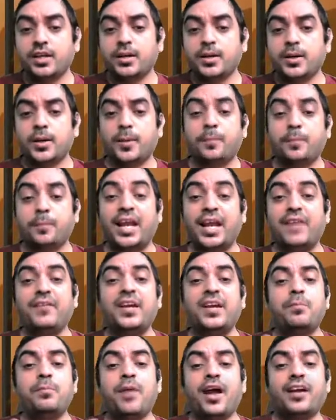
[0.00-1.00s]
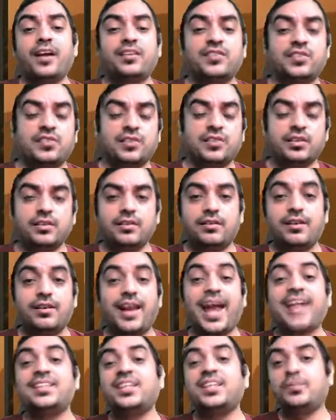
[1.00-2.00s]
Private banks
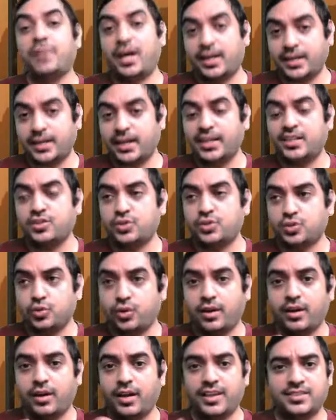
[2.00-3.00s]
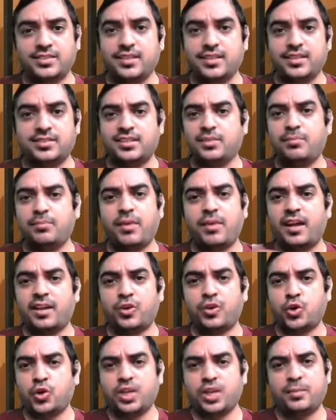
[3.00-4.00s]
dragged the market, so ICICI Bank,
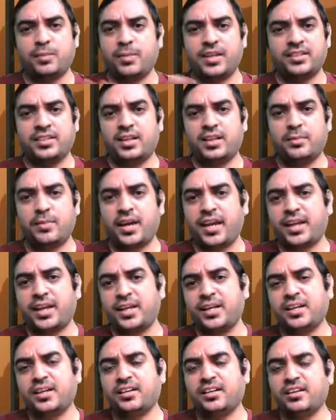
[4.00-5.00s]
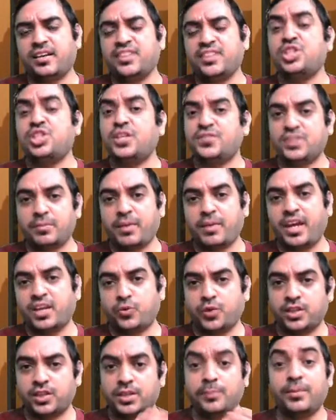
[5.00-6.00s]
Kotak Mahindra Bank, HDFC Bank
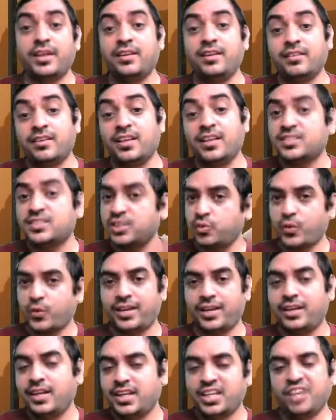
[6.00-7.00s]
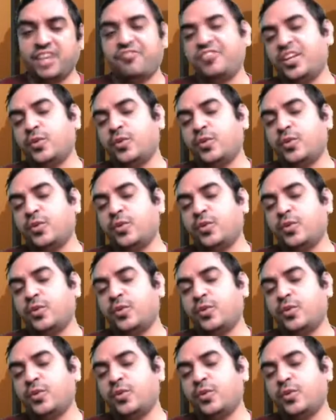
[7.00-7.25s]
were the main reason why Nifty